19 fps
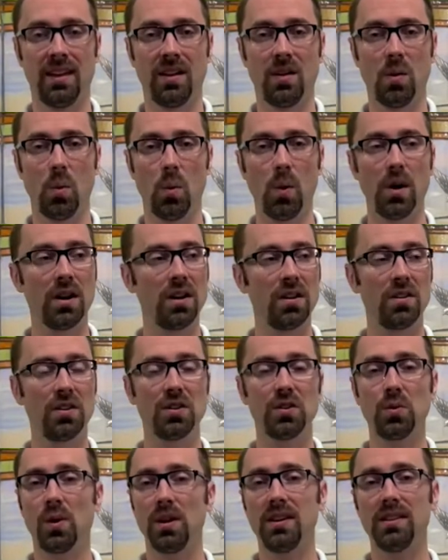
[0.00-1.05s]

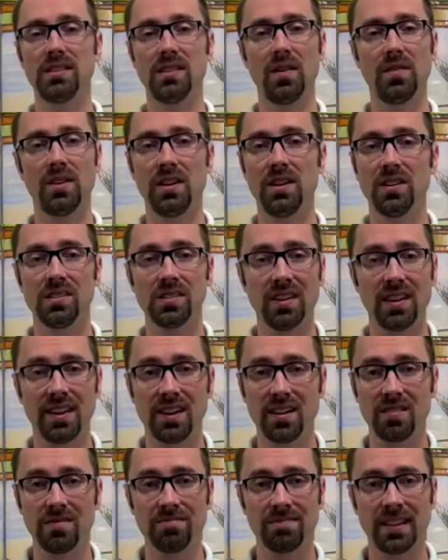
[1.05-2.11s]
127 years
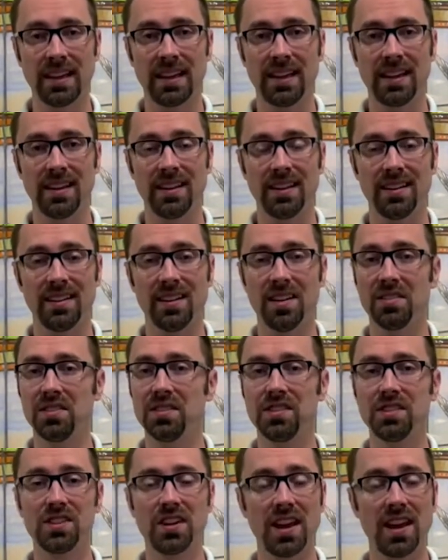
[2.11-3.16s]
later,
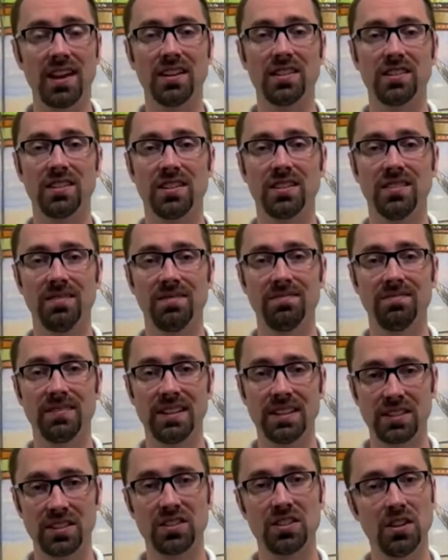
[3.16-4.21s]
nothing's changed.
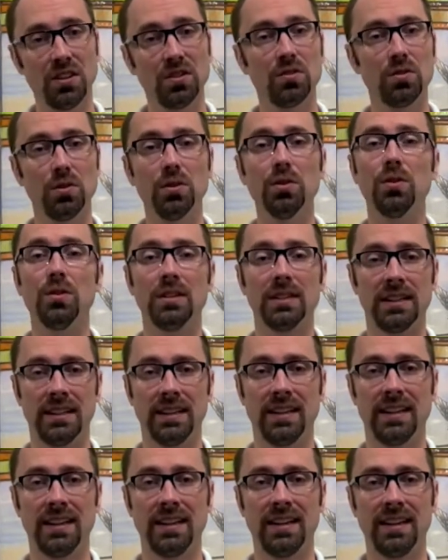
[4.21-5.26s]
It's still true.
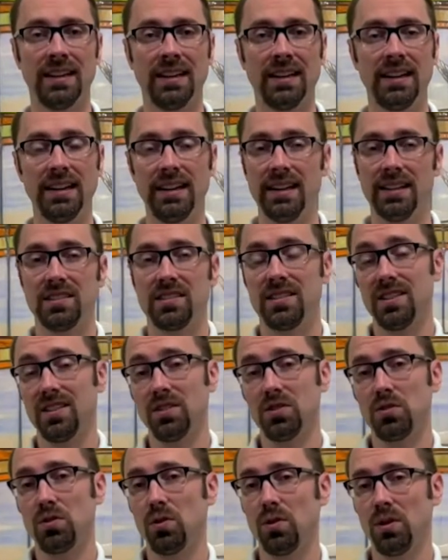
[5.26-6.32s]
It's still
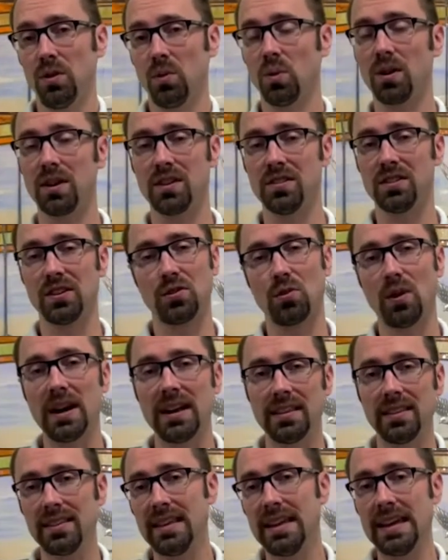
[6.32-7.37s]
true that work is a
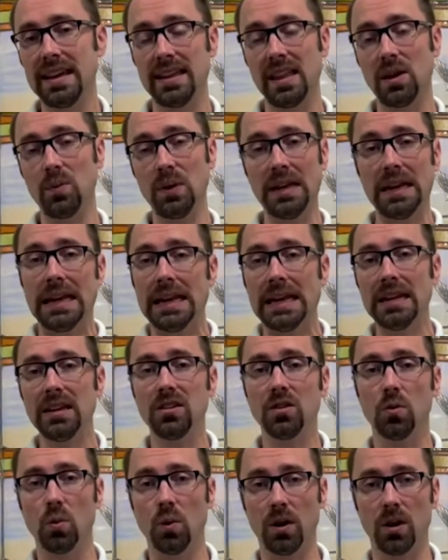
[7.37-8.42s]
great thing and that we need
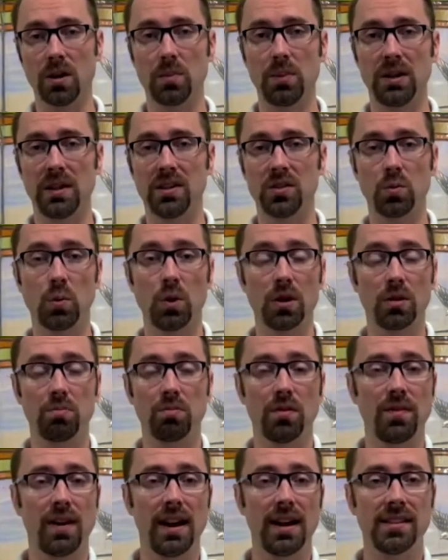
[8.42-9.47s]
to work because work
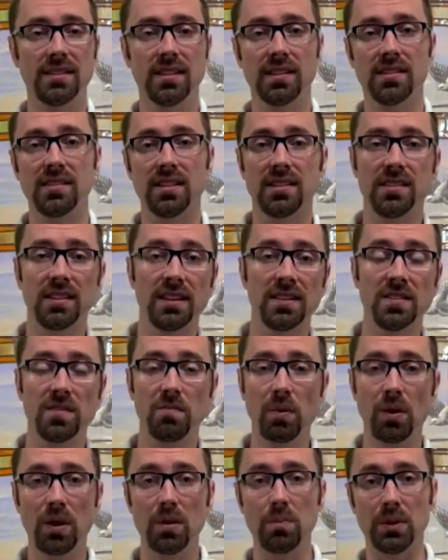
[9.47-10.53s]
provides us a sense of
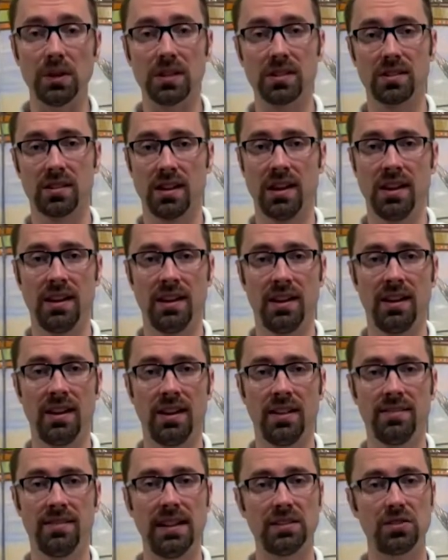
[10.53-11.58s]
purpose.
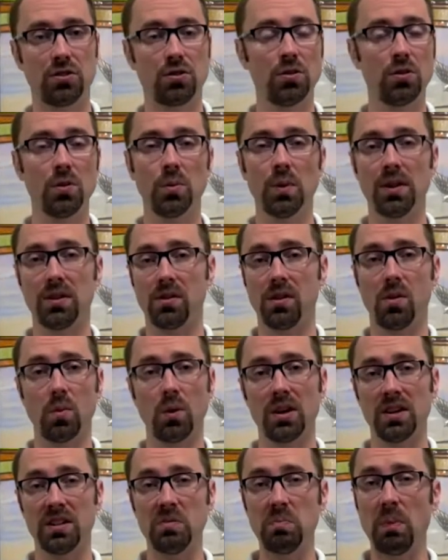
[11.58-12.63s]
That's true whether our
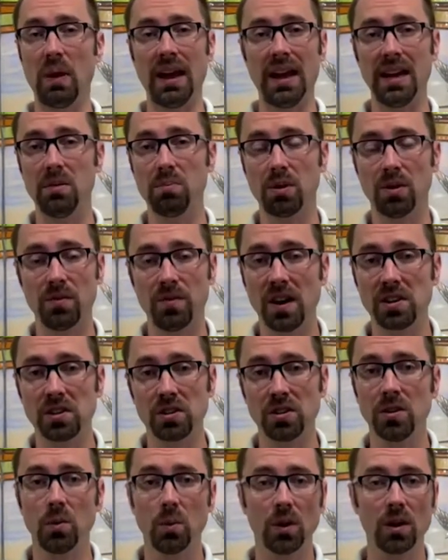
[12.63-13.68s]
work is paid
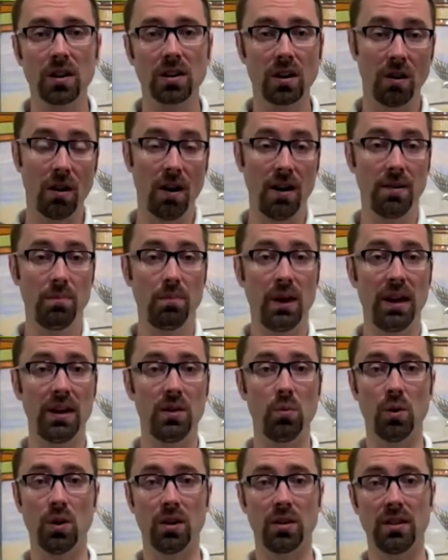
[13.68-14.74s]
professional work or unpaid
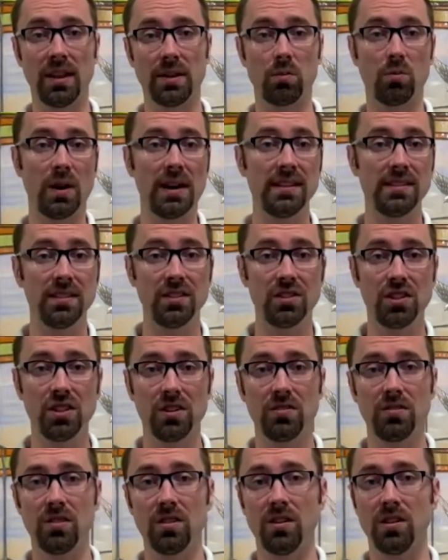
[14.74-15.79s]
work, like raising
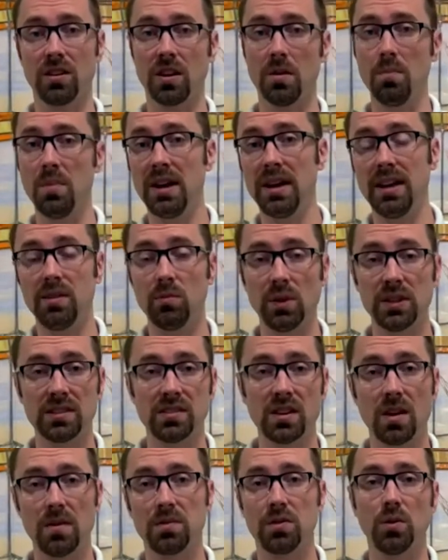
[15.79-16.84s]
children or committing
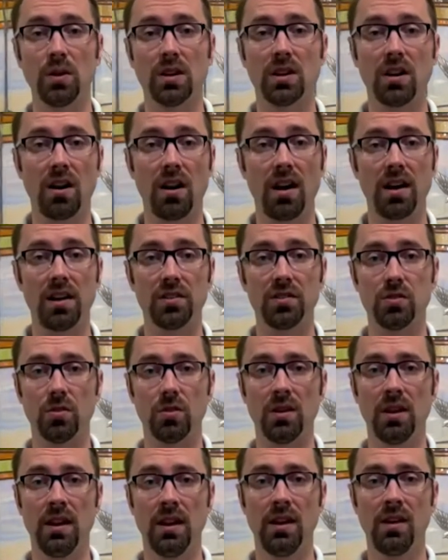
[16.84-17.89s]
oneself to a cause
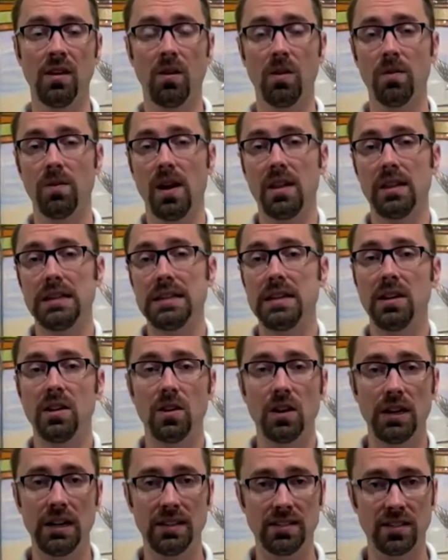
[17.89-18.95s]
or
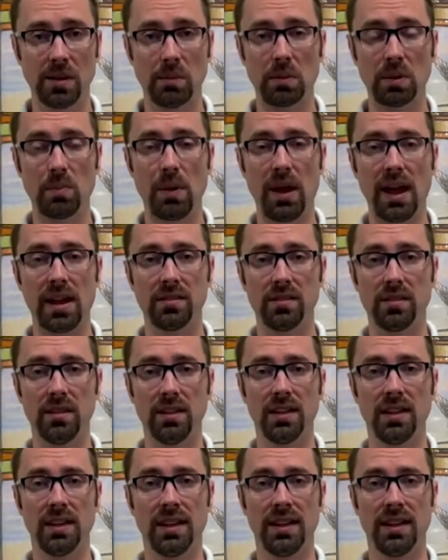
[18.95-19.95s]
volunteering in some capacity.